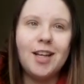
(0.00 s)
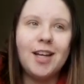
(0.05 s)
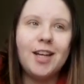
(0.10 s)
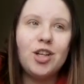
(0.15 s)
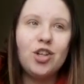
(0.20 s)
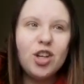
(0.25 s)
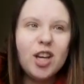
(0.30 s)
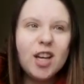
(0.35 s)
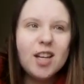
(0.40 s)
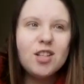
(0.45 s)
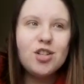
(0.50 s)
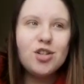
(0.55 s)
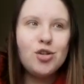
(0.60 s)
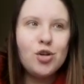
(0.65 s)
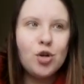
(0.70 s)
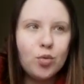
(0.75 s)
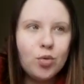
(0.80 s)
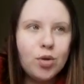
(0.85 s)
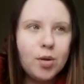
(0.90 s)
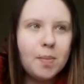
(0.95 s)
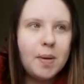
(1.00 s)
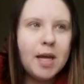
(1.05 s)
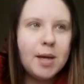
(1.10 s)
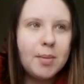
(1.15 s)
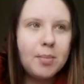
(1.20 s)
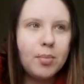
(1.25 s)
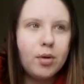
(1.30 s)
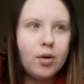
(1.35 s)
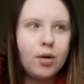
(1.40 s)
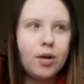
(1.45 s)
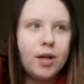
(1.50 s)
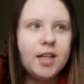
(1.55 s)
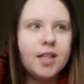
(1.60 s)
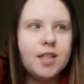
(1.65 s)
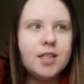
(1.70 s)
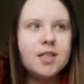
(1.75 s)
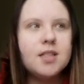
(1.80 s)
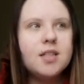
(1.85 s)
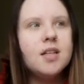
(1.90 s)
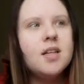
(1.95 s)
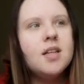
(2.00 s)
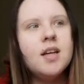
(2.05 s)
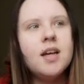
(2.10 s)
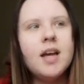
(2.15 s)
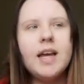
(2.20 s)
Like, you get to know the people, and it's